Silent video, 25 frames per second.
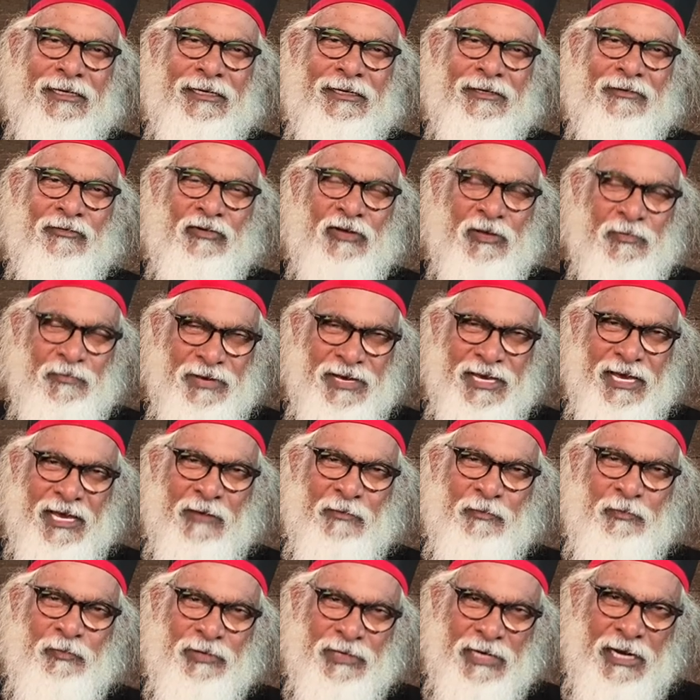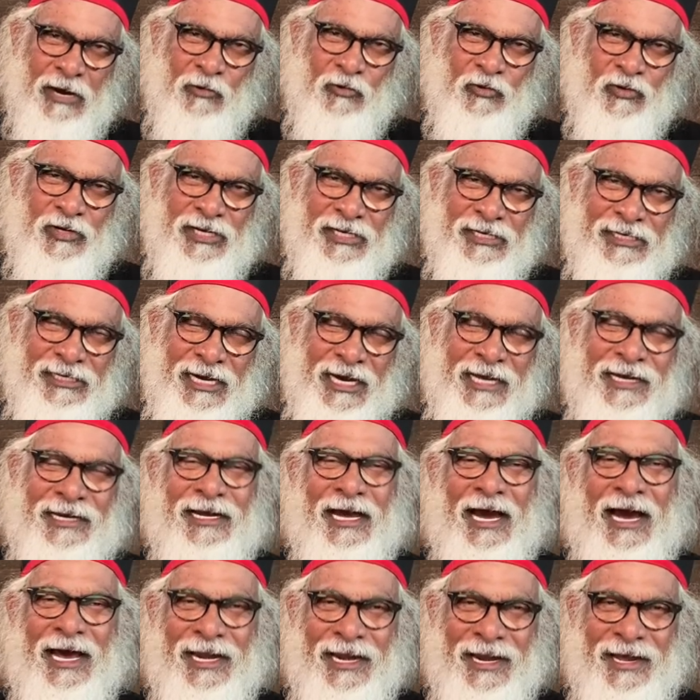we became proud and
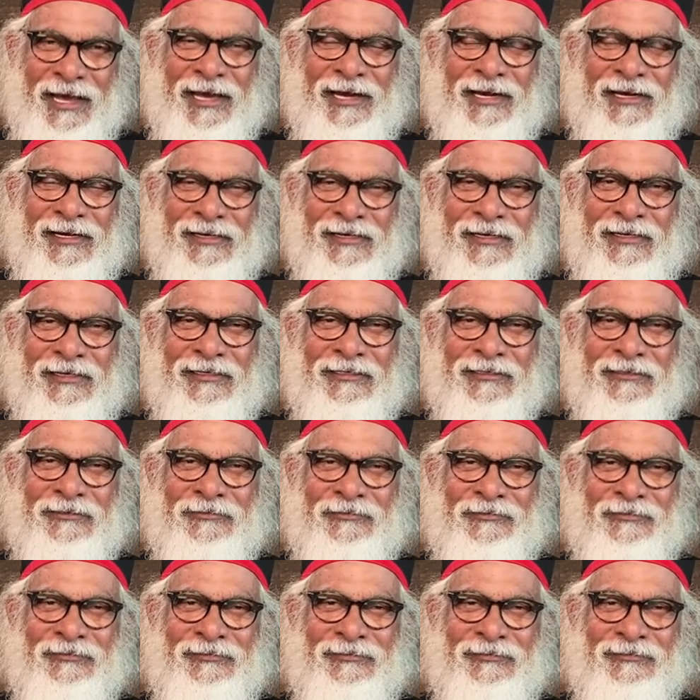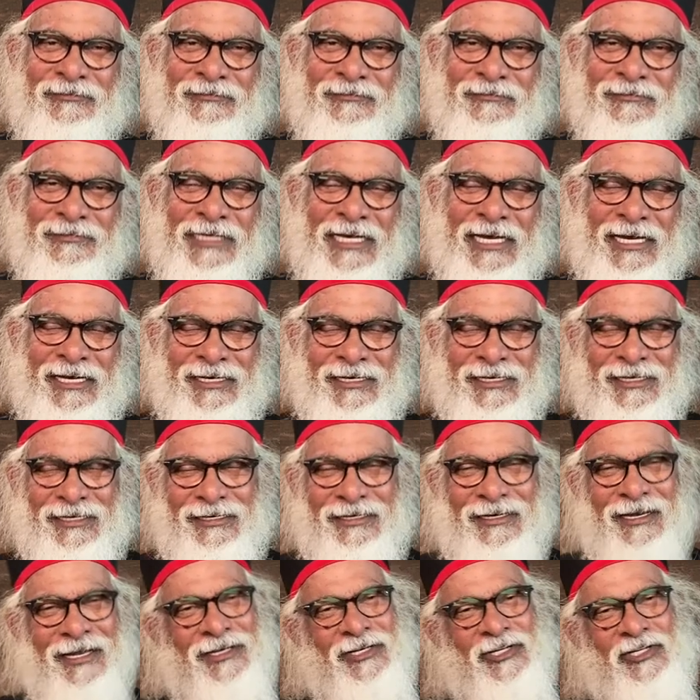arrogant.
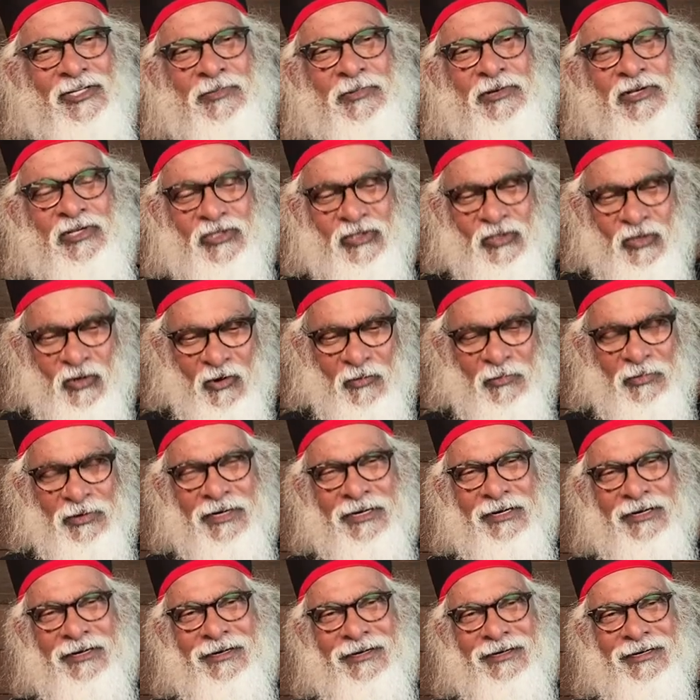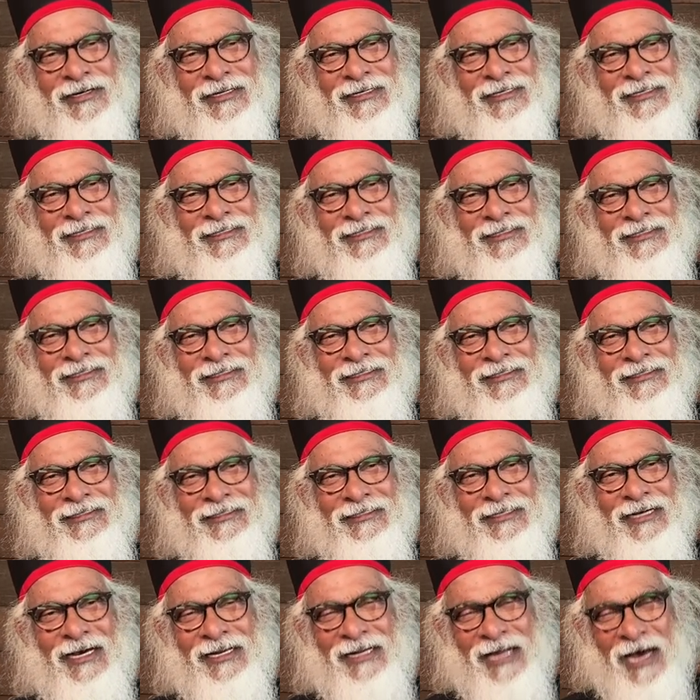Let us be sober
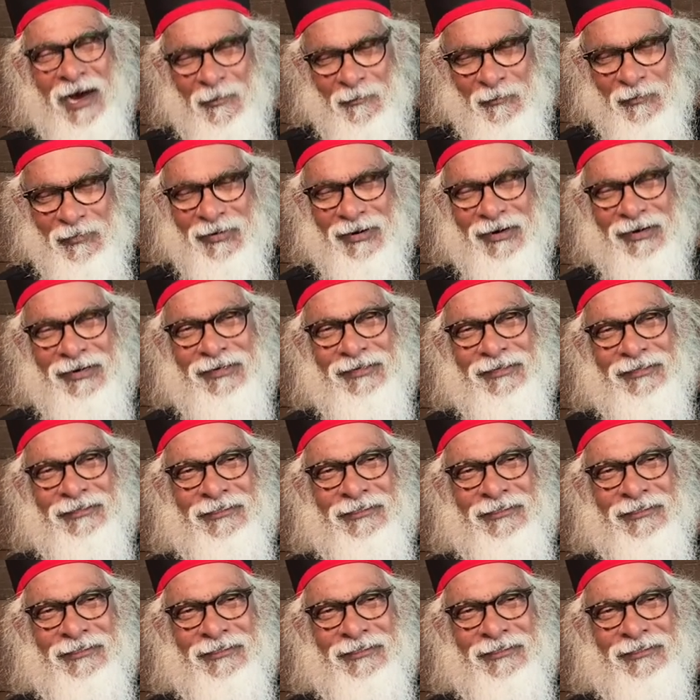and humble